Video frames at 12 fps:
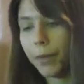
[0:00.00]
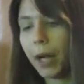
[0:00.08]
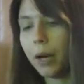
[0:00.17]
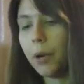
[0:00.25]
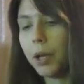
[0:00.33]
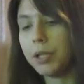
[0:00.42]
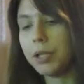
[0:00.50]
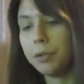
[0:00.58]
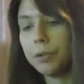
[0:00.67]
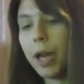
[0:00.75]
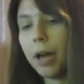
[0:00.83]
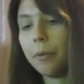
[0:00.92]
And I want to do
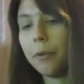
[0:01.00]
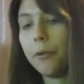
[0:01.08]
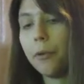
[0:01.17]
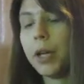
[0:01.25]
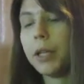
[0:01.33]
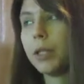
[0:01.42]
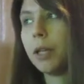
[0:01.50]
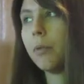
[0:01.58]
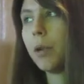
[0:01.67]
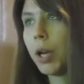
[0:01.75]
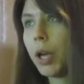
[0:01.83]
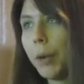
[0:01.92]
that before I start
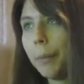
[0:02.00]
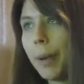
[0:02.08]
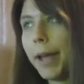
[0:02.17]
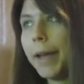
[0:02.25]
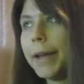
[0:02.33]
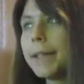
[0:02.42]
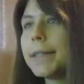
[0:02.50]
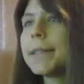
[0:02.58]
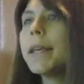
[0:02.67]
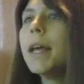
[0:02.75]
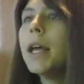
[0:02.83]
working on my edits,